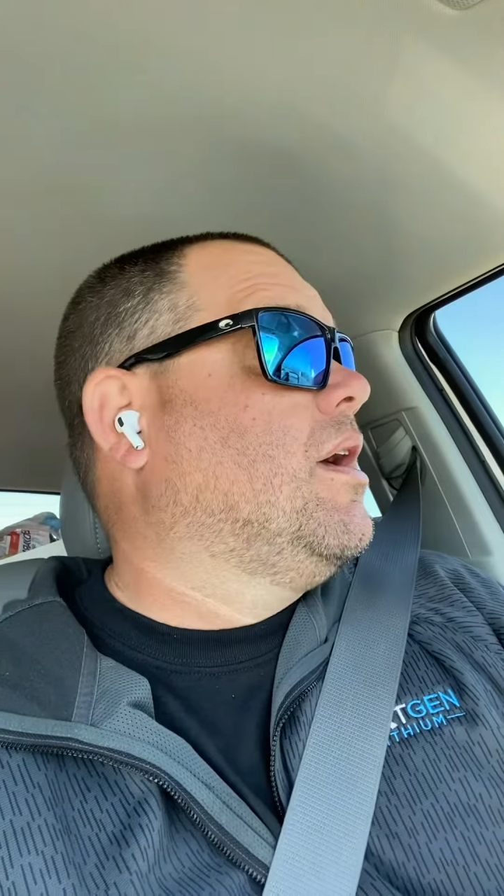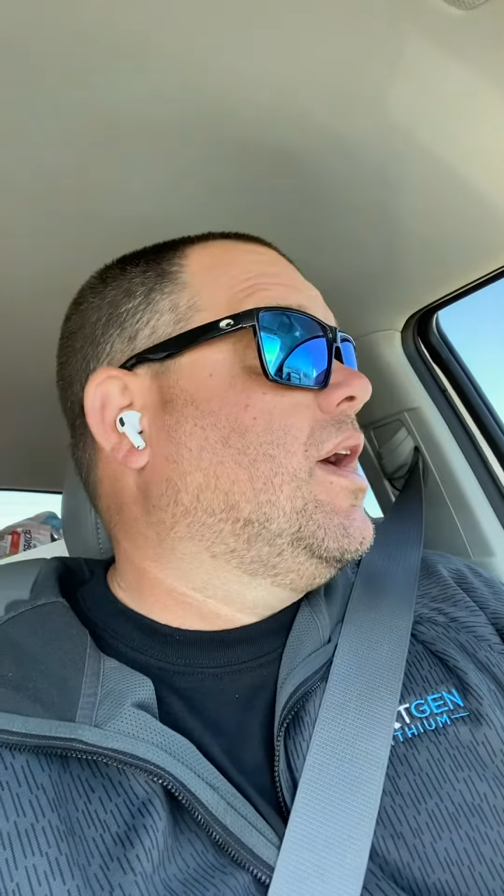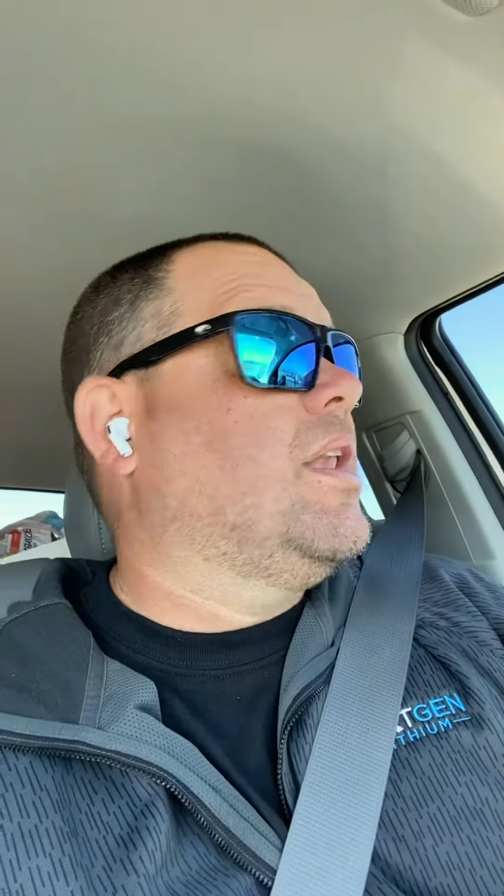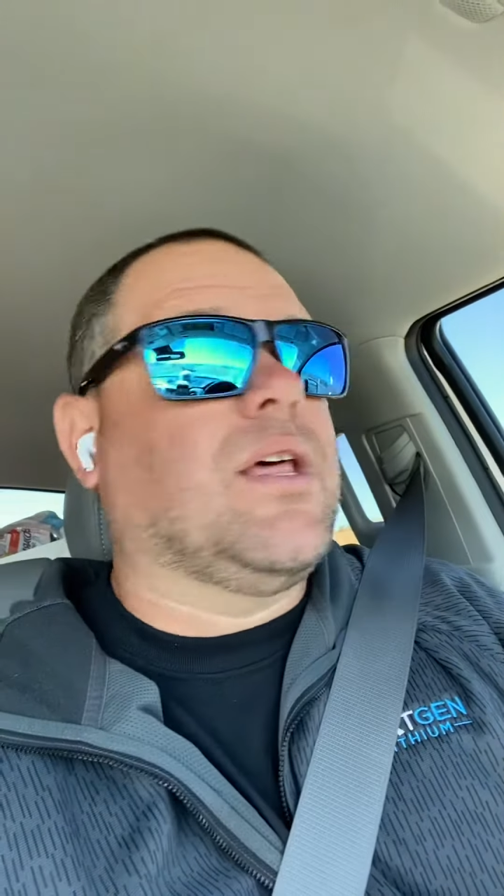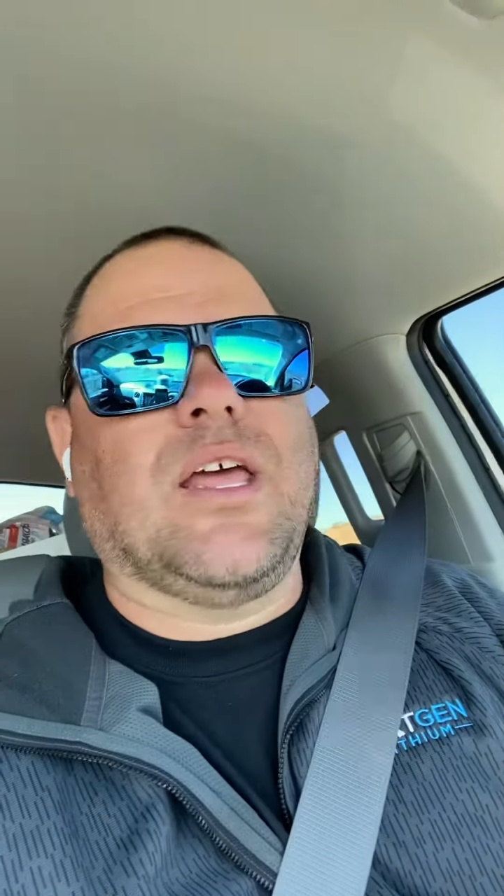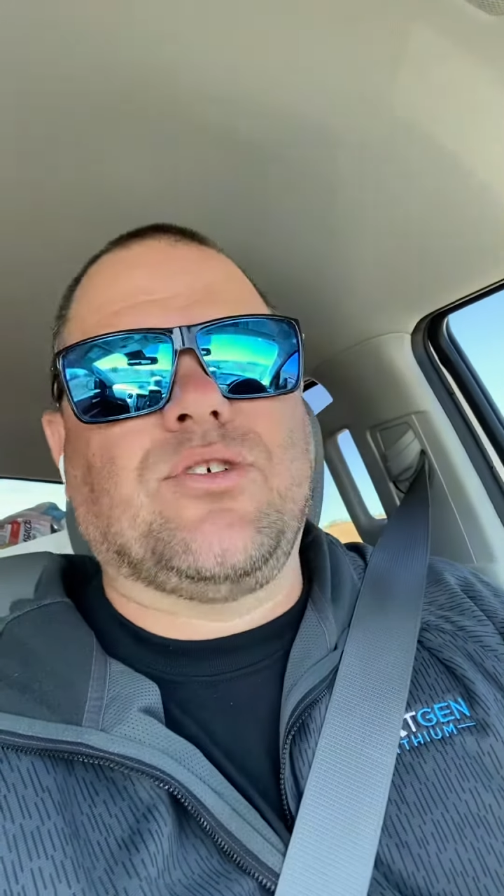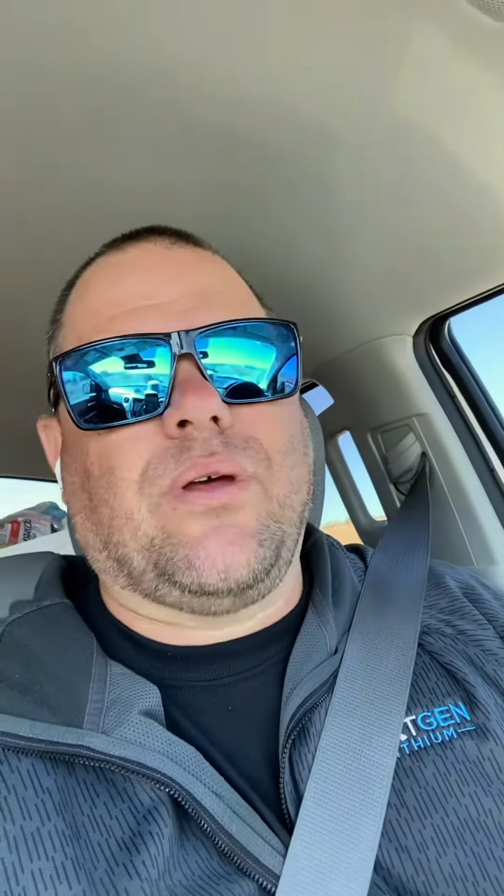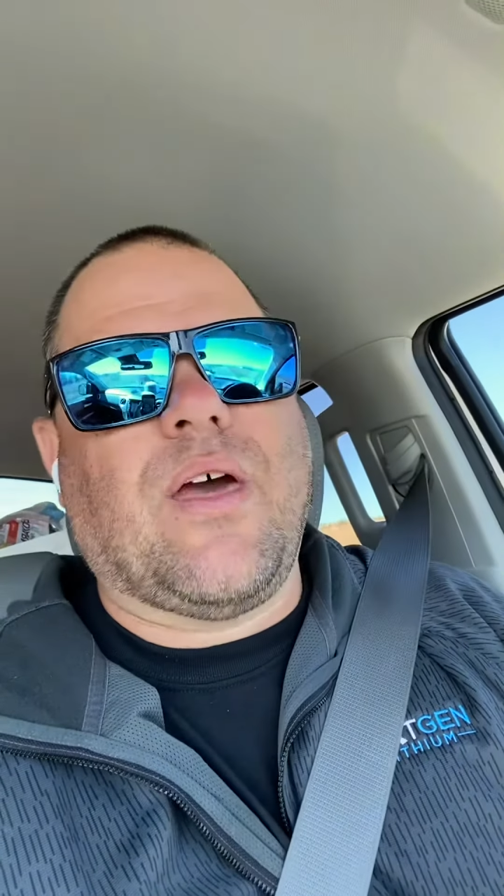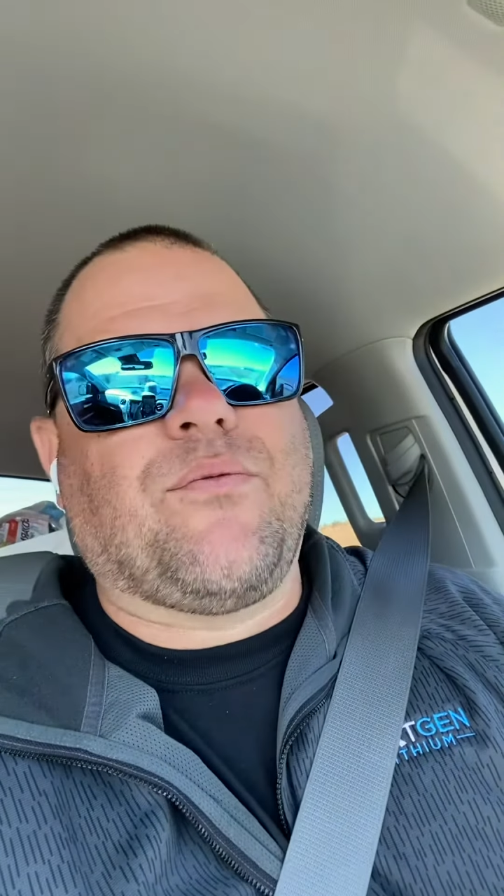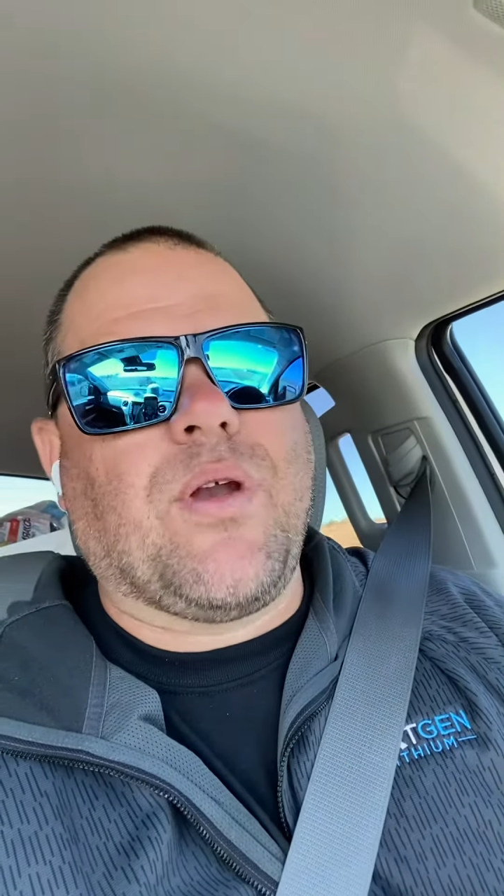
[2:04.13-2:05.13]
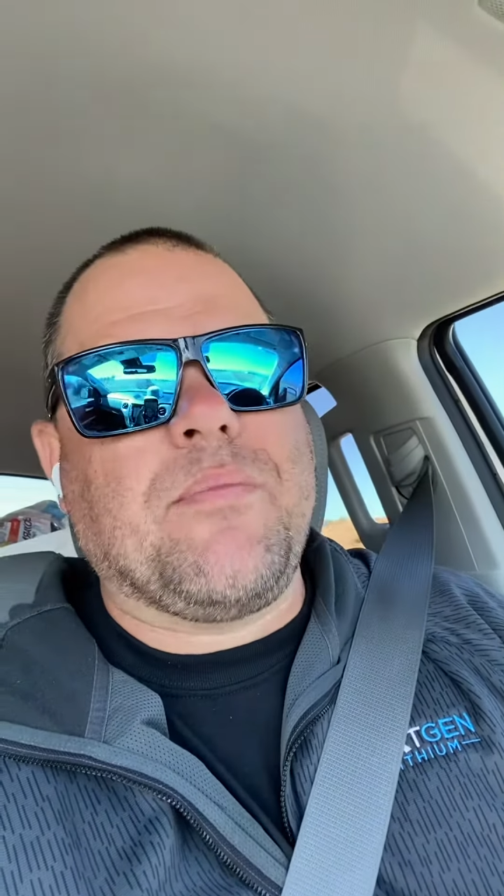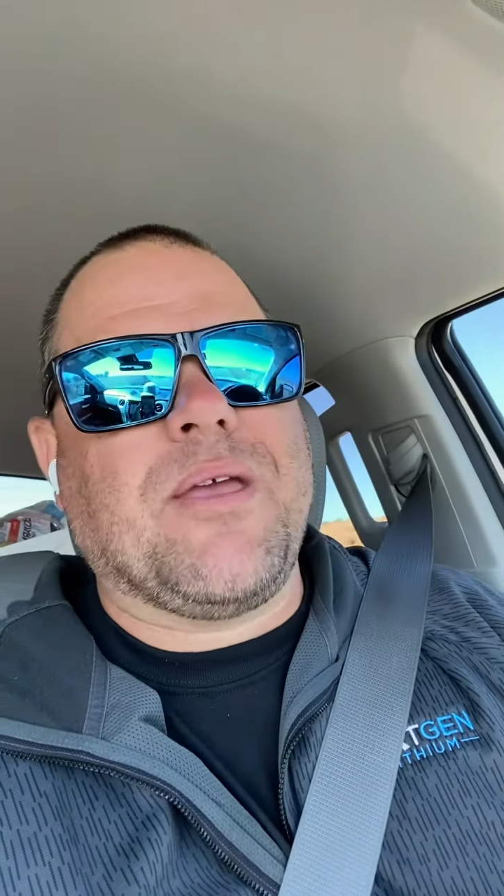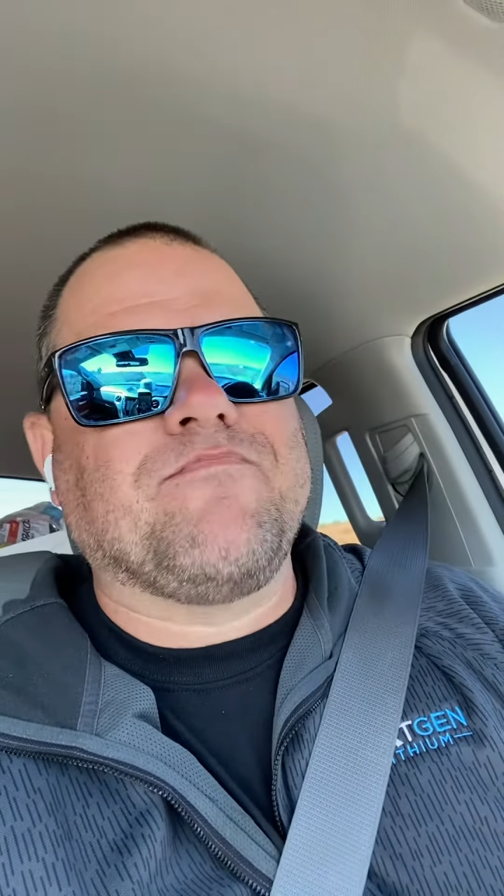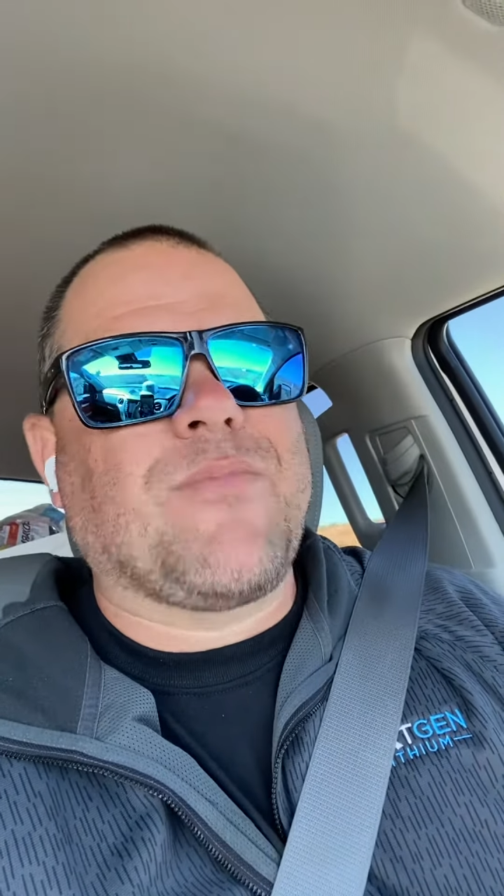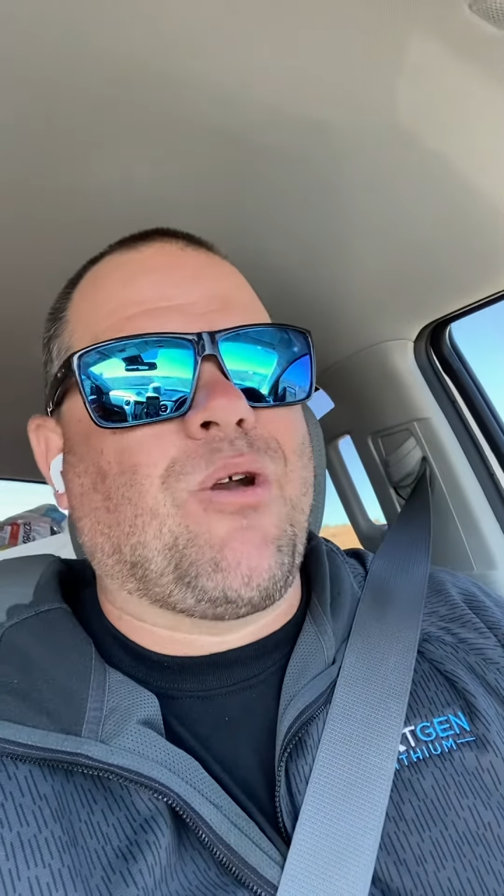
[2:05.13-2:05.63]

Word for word: and uh, enjoy that freebie.